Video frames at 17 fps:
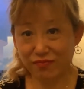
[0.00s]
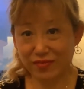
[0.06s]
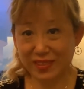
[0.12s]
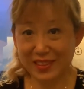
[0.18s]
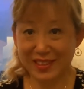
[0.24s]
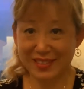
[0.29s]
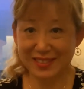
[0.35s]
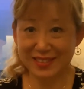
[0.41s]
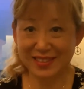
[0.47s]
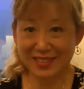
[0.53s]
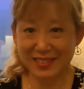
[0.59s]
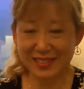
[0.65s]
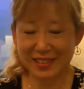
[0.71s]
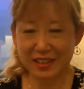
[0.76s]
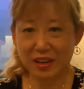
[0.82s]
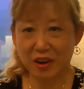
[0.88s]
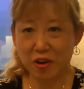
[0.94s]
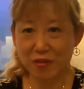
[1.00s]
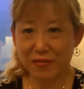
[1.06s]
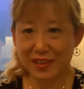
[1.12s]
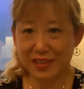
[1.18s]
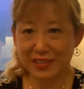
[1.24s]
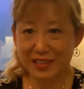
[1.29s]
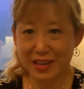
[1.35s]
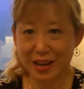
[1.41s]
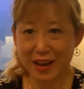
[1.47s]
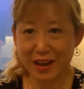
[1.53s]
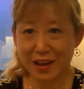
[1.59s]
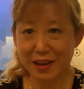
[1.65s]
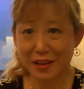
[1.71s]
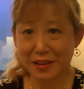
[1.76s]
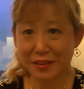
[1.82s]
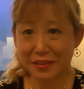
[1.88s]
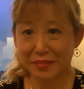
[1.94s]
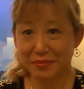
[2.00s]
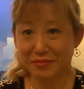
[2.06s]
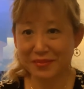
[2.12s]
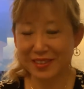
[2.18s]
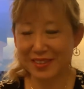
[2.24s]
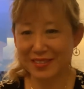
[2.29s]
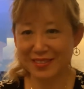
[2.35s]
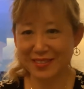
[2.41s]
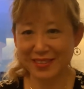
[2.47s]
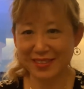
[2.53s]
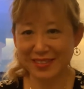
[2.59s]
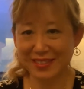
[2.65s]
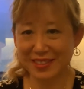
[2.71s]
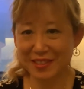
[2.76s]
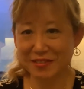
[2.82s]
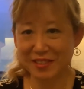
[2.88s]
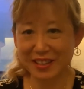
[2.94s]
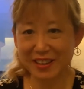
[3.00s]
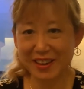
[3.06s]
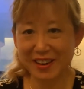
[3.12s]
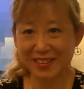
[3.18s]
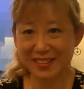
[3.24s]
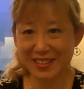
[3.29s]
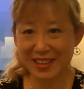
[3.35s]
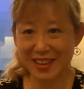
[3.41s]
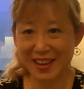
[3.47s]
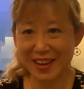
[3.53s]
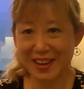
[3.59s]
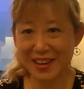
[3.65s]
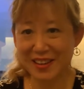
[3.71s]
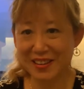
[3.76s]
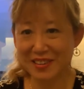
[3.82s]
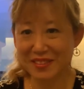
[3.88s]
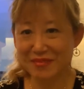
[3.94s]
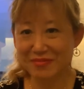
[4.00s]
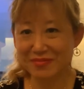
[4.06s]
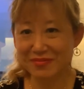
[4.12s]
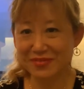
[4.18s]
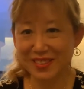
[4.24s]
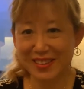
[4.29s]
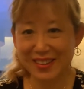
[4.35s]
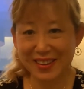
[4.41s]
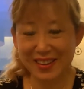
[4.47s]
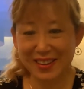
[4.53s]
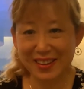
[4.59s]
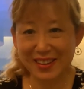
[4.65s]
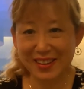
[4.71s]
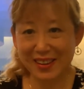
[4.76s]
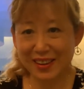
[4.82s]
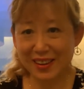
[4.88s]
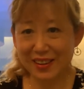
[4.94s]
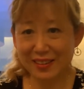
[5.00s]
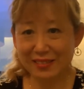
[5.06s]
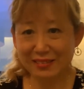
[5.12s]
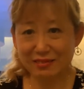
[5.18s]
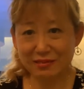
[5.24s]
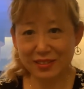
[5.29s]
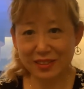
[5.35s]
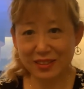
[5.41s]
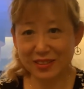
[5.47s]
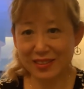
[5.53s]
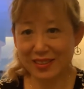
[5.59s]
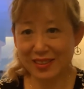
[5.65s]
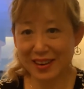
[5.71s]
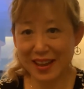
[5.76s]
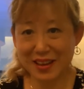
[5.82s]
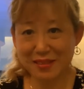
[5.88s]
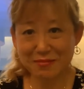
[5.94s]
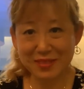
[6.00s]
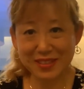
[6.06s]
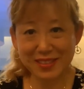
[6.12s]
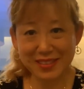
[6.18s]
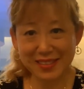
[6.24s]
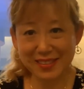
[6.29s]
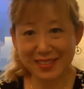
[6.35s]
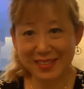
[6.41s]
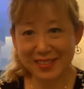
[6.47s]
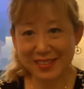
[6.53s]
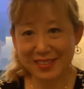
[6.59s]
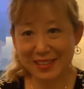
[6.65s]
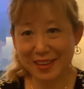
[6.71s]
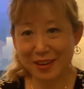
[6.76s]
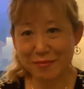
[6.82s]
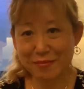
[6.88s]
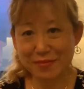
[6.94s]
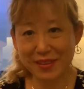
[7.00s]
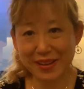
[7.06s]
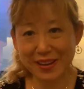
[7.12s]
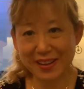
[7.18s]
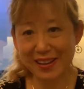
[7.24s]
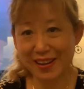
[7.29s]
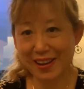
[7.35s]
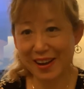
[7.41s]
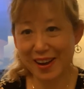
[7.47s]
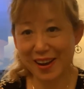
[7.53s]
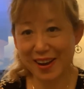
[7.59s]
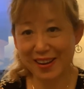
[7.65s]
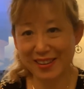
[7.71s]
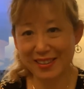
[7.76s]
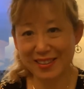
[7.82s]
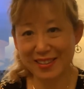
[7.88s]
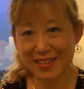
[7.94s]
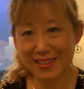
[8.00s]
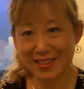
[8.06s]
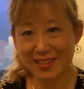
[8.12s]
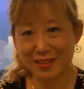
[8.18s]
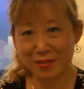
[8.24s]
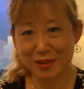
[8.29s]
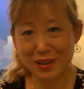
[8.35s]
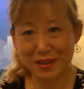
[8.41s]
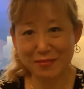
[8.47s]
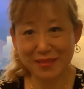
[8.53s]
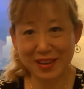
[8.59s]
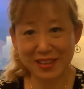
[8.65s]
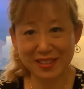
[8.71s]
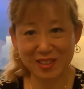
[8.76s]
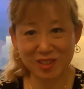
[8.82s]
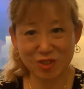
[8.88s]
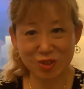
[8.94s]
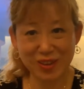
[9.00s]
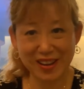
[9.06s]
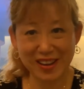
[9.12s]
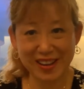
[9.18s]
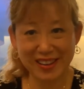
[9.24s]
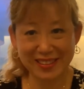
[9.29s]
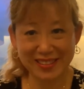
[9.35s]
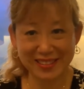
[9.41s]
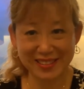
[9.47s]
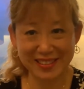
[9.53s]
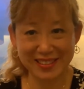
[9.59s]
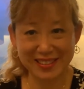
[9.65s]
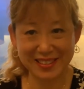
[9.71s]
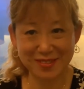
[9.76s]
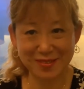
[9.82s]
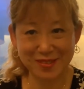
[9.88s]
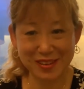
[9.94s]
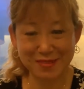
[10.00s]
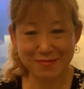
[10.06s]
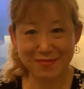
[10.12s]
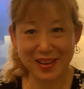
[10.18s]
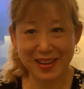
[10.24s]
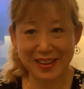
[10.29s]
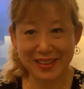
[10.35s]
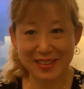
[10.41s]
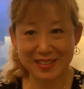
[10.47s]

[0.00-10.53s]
this is a COVID time, it's a difficult time. Just let me eat, oh my gosh, eat away my stress, eat away my